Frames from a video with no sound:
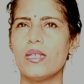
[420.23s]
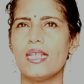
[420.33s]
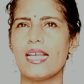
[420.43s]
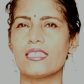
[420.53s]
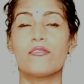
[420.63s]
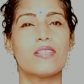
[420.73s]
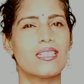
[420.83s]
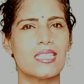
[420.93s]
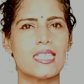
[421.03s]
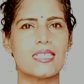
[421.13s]
be like, the
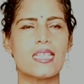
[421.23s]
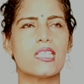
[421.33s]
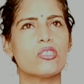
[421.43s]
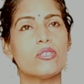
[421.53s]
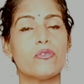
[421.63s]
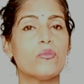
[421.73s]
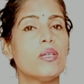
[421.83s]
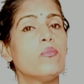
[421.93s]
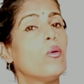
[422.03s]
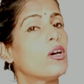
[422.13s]
fragrance intensity would
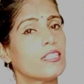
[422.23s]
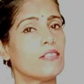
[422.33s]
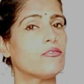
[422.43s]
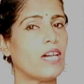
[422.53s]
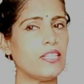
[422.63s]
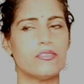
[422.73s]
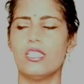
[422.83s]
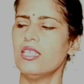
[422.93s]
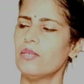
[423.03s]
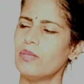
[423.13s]
be more than 5,
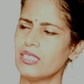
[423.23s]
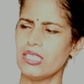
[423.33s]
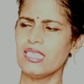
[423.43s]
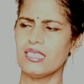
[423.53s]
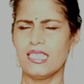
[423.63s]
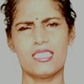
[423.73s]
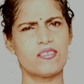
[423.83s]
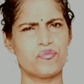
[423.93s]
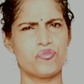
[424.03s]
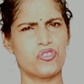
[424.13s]
but this
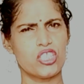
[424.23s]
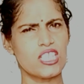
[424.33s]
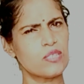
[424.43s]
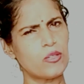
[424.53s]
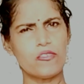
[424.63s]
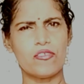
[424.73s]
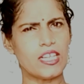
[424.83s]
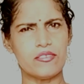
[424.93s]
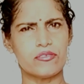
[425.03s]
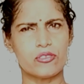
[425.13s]
is just about
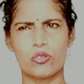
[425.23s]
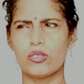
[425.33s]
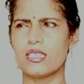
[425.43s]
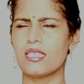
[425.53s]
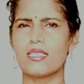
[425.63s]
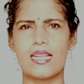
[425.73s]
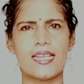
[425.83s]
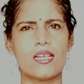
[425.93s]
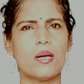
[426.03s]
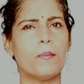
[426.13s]
5. So this is
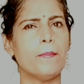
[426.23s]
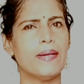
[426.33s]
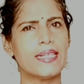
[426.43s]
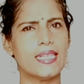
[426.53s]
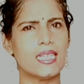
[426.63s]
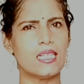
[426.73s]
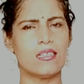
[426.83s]
like a mid